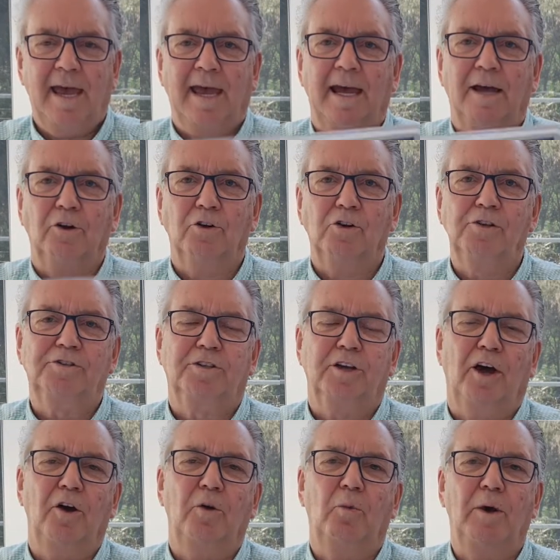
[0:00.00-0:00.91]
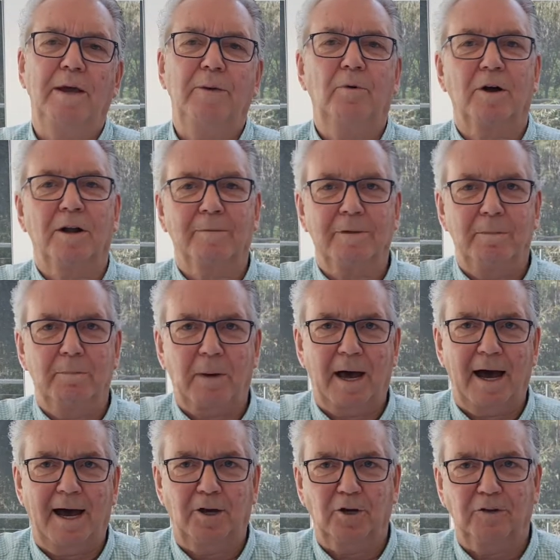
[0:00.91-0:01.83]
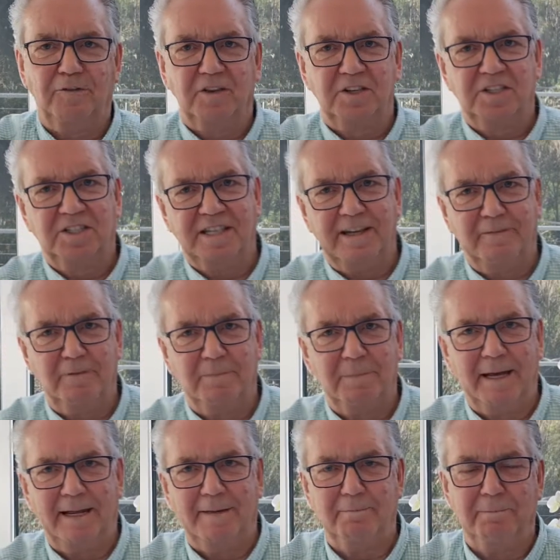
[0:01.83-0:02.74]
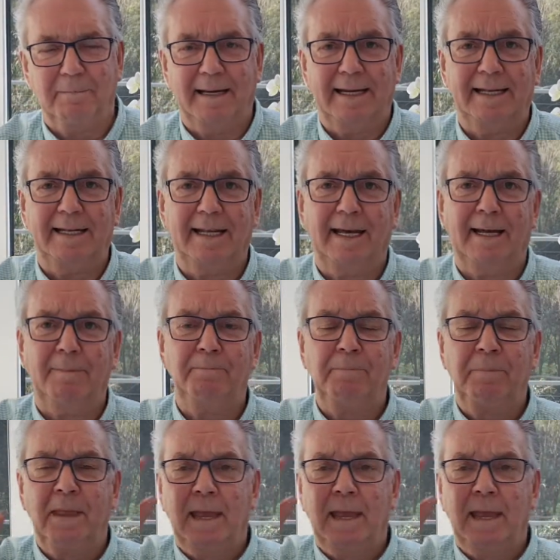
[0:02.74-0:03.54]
And also, we want to be part of the Seven Mountain Mandate.